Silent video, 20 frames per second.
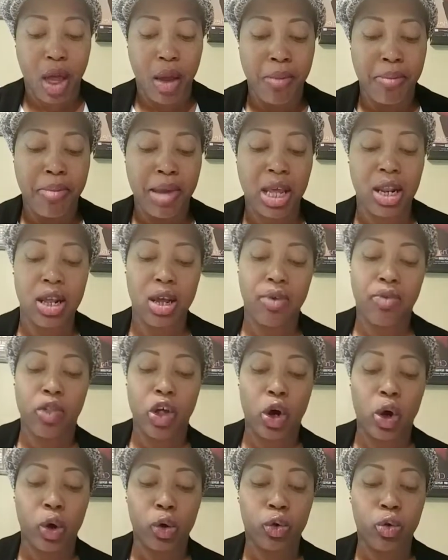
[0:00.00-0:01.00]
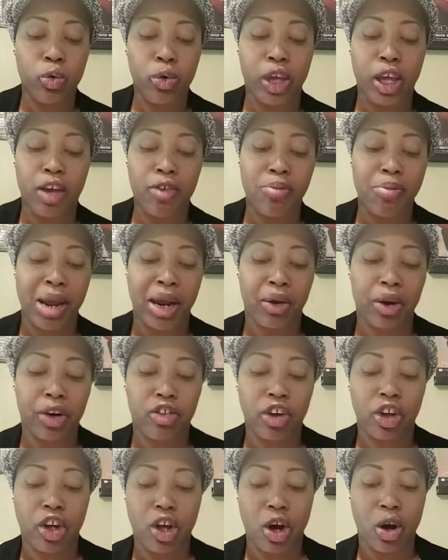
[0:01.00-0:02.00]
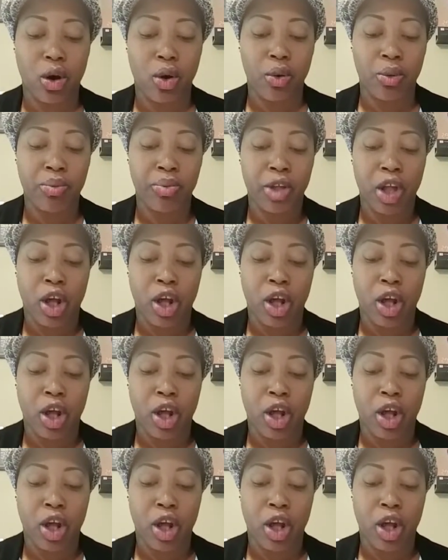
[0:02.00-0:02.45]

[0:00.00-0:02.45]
Many of those who give marriage a go